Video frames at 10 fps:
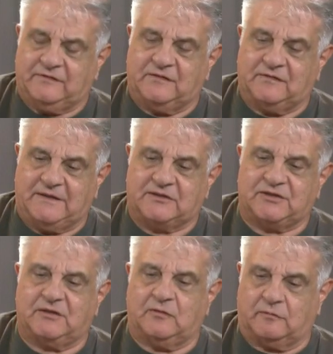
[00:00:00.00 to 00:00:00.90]
into
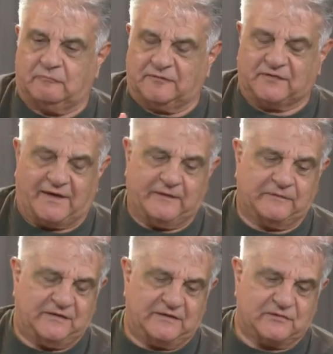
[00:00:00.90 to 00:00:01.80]
teaching or
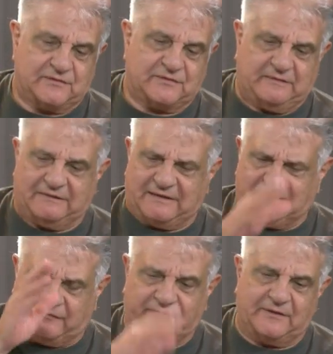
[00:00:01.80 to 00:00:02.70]
retired teachers at,
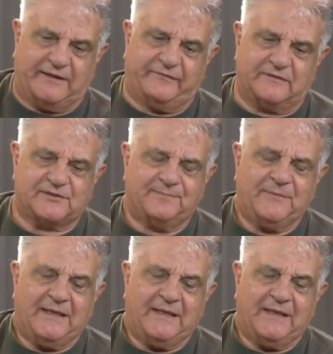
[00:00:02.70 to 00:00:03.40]
at different levels.